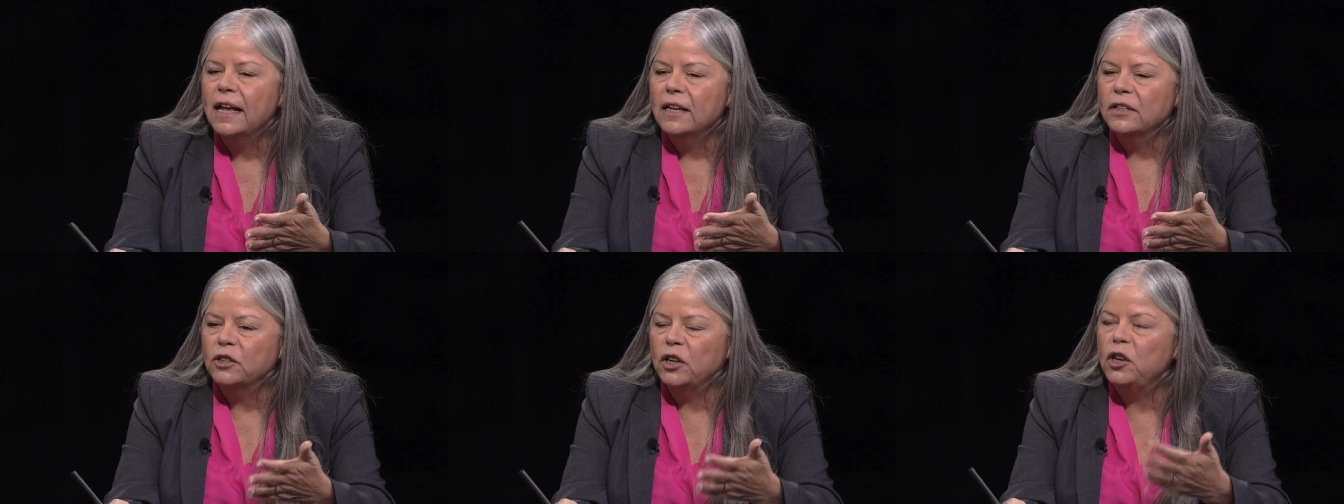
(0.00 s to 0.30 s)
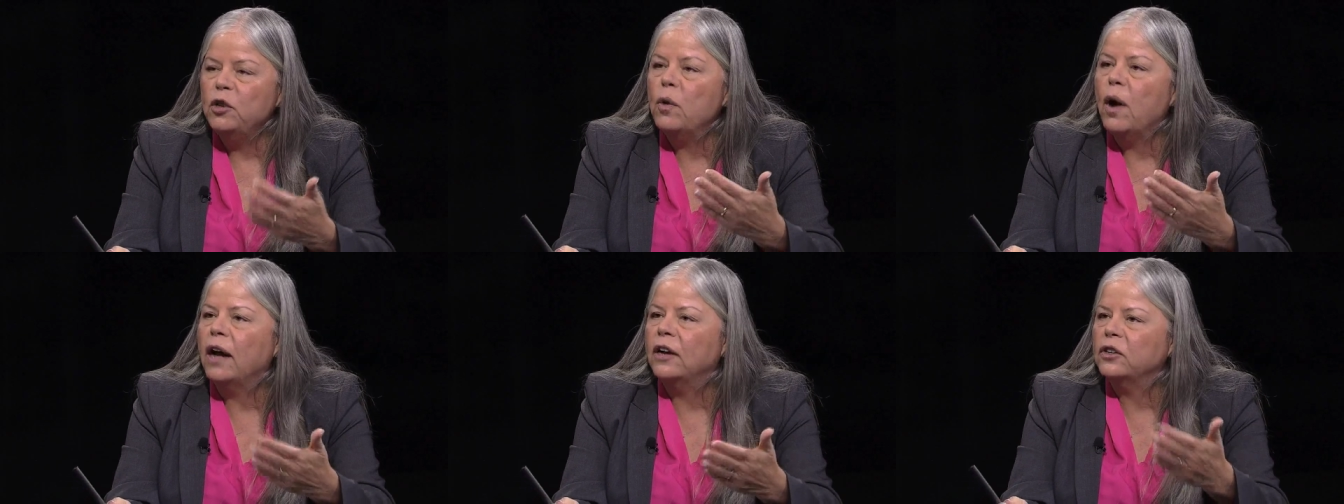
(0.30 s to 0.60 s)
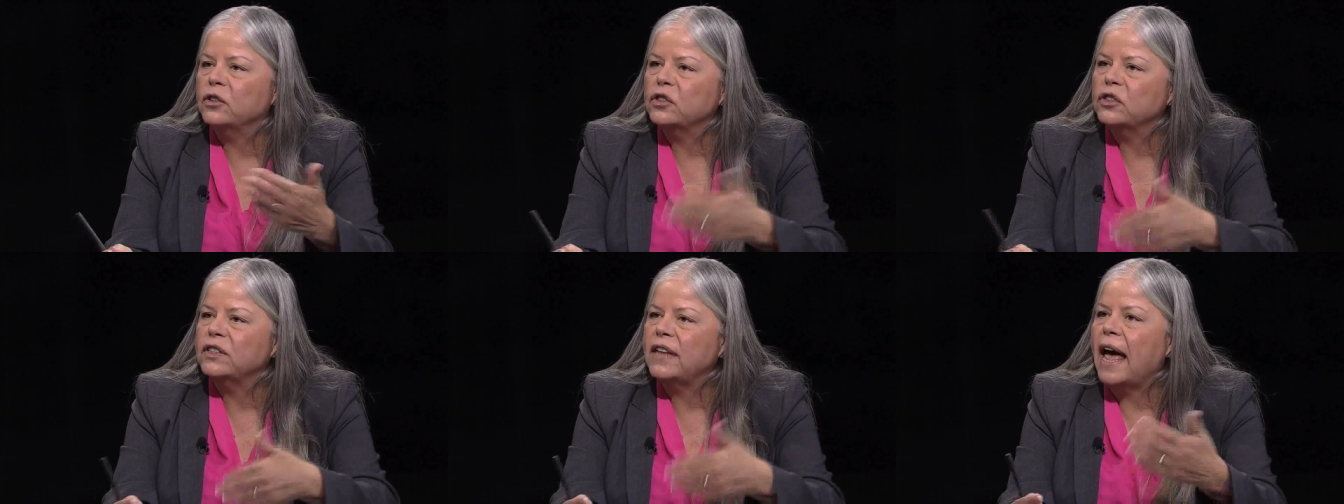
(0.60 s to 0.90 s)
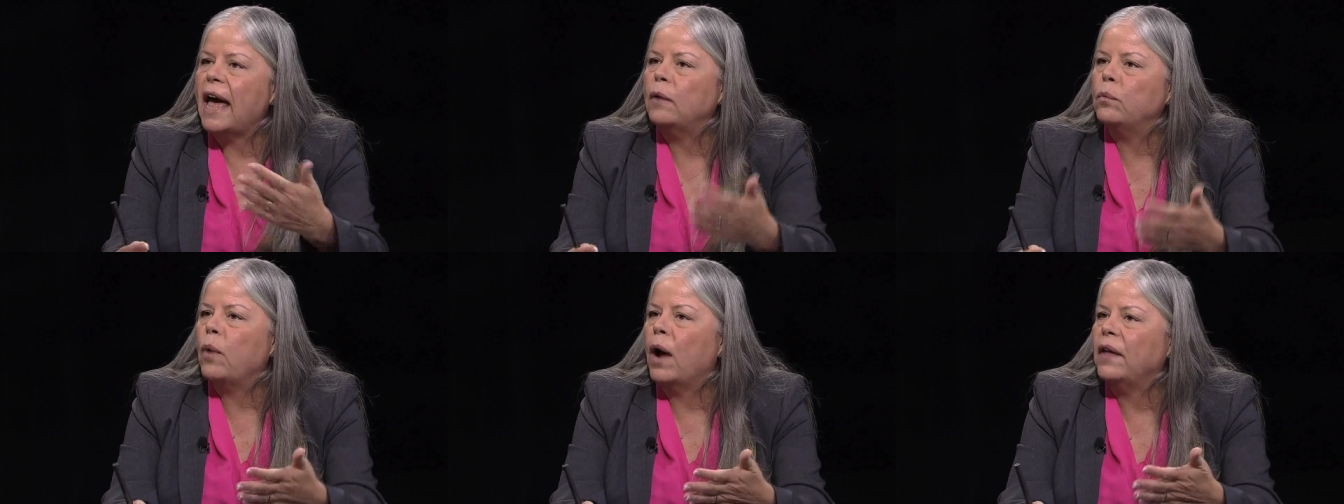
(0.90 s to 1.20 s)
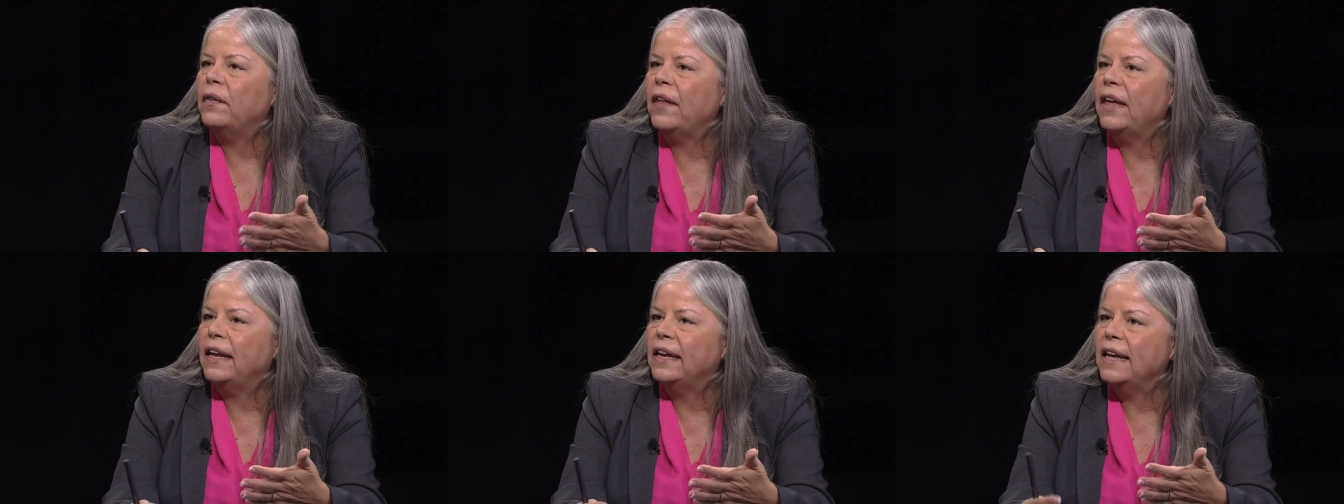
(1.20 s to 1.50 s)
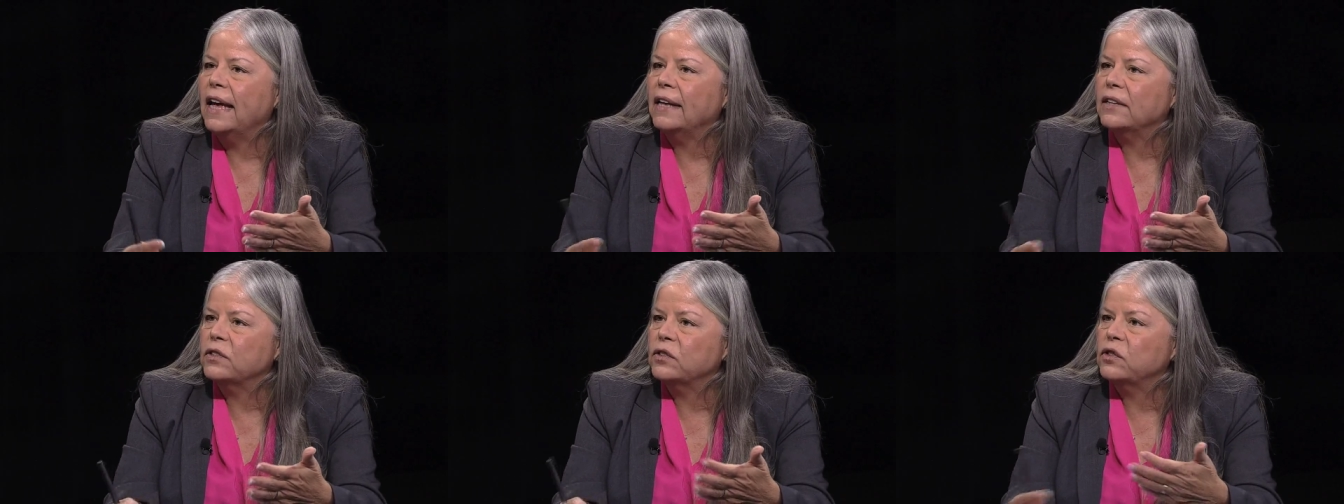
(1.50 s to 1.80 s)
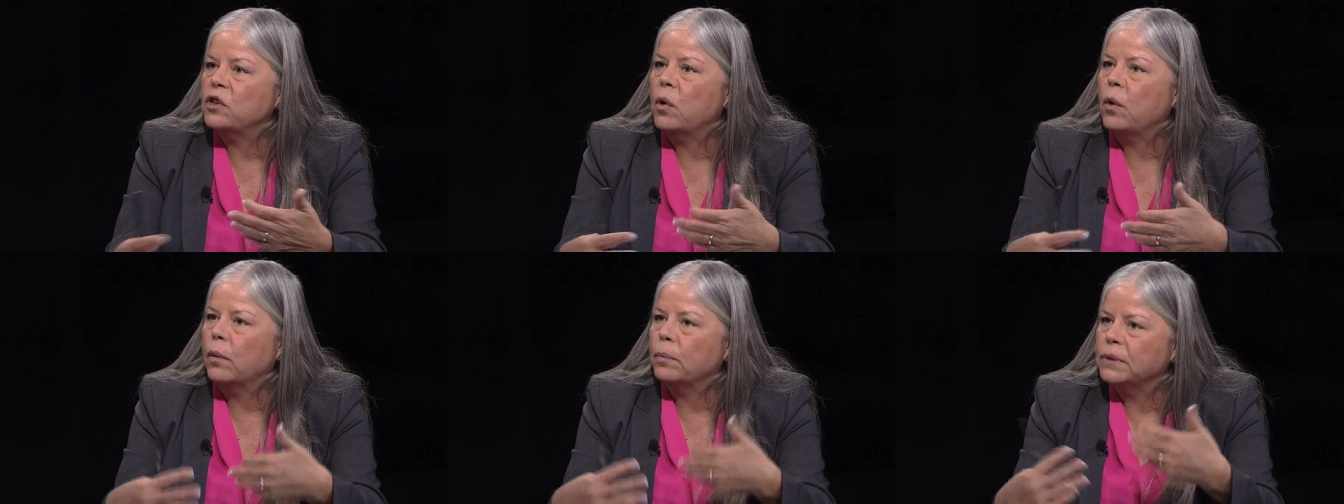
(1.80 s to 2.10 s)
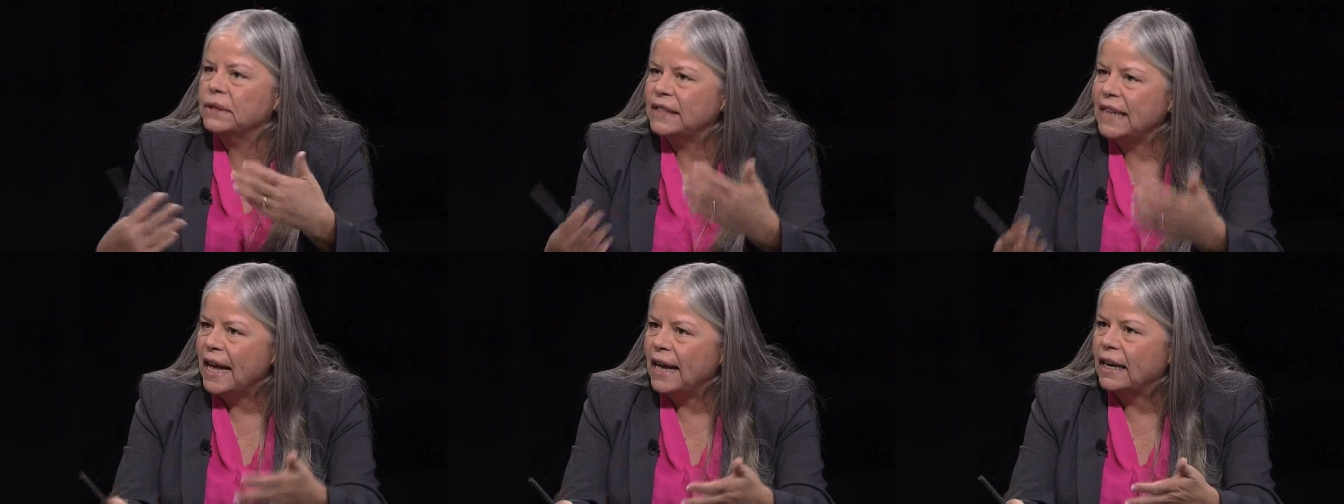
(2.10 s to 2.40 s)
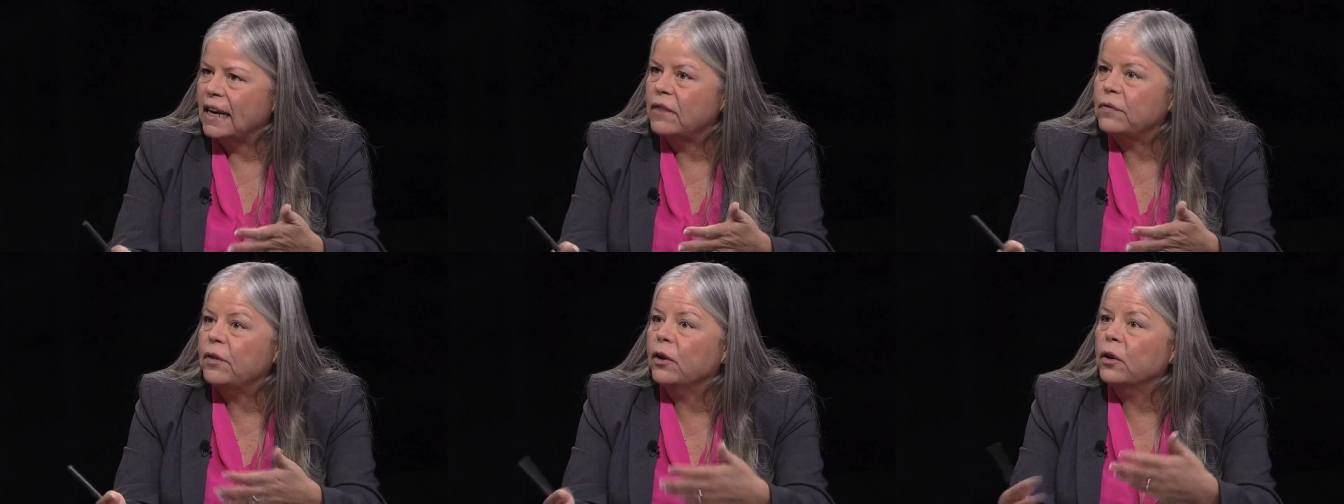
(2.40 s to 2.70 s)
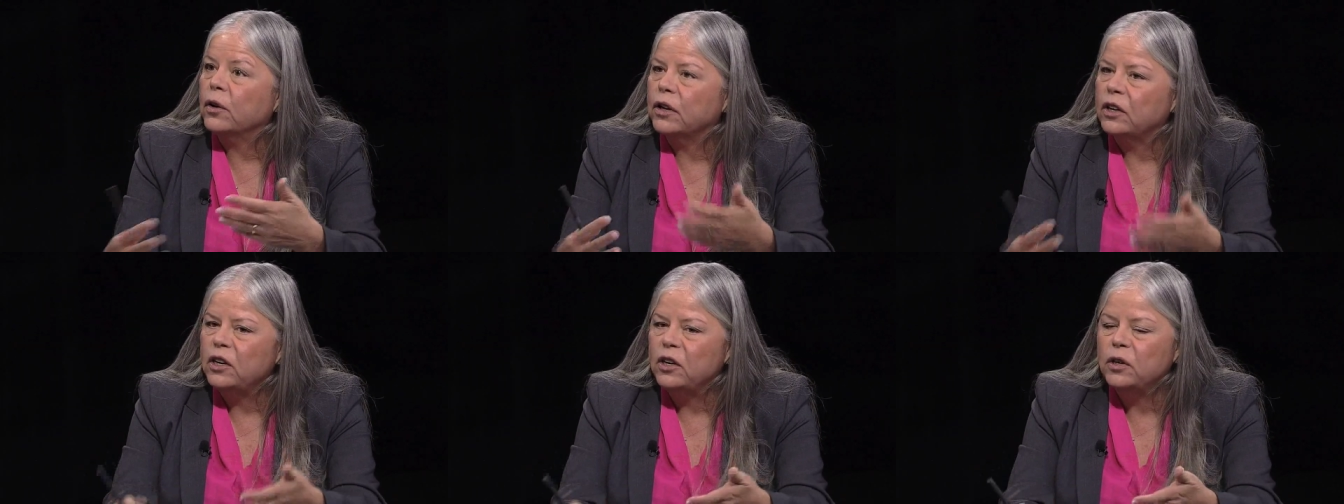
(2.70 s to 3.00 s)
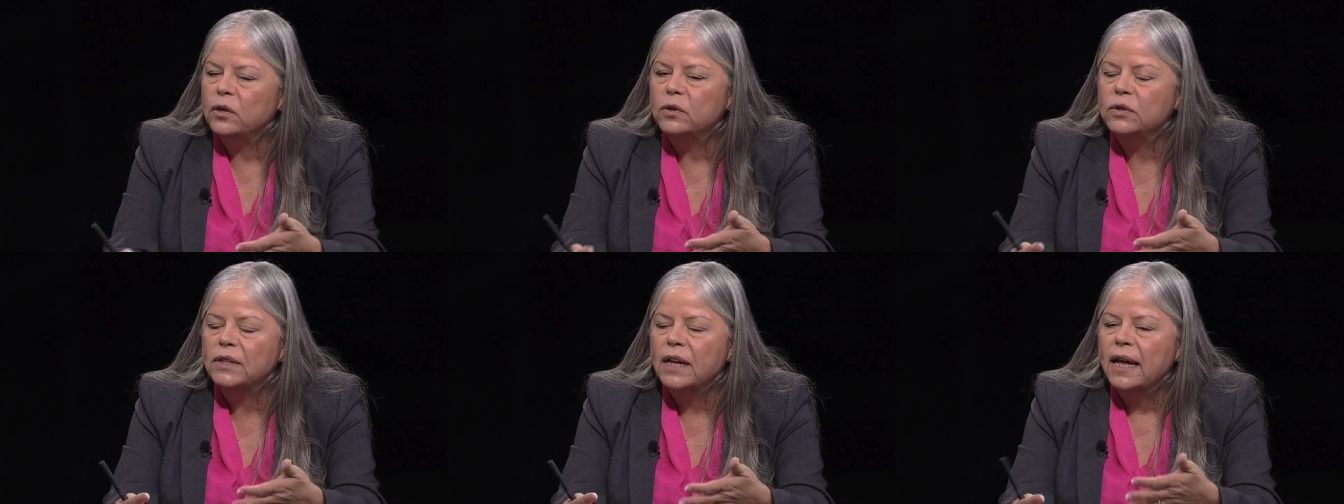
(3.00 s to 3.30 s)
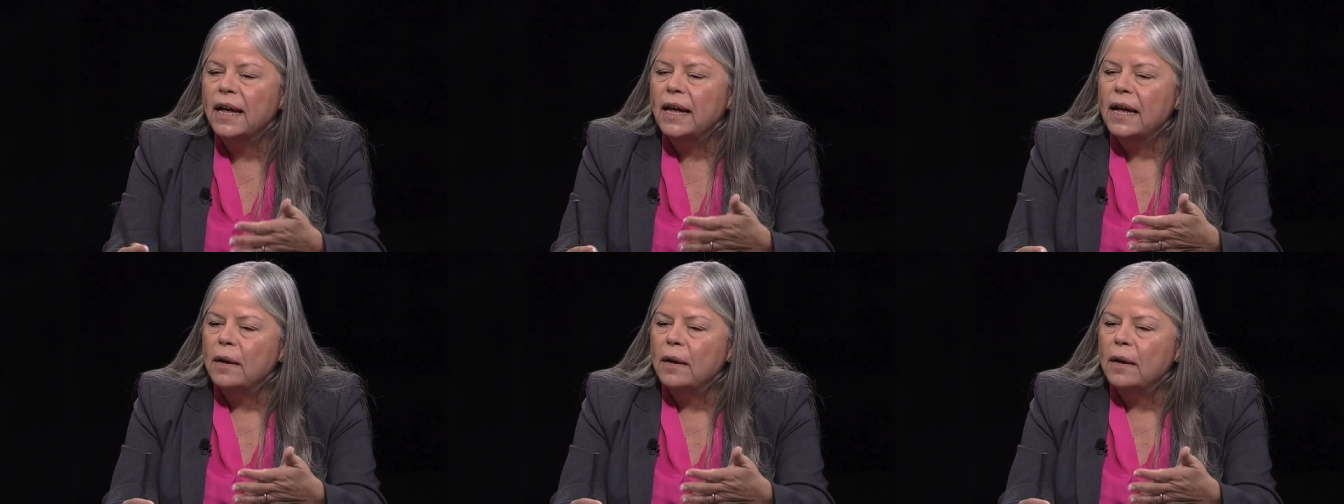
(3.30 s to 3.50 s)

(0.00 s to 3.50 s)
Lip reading: So you understand why they get so upset if they're accused.